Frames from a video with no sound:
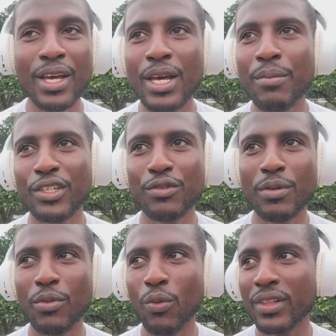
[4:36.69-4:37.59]
because
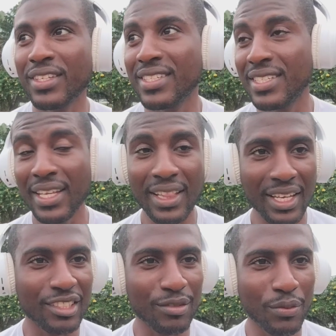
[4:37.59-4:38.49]
people want to see
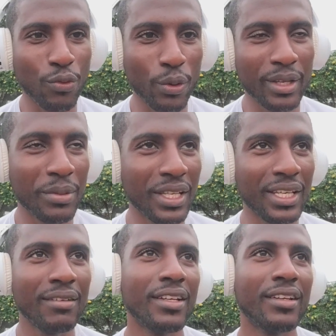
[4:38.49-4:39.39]
things before they
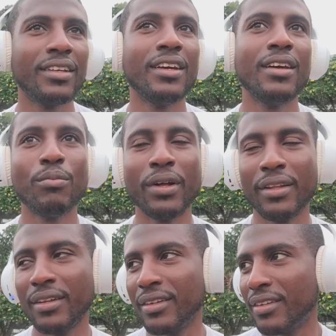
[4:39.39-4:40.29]
believe it. But
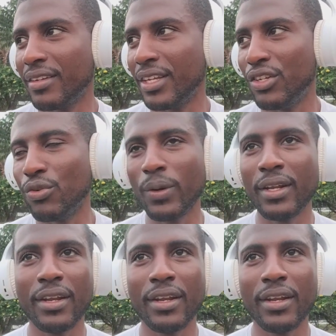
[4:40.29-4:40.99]
they're doing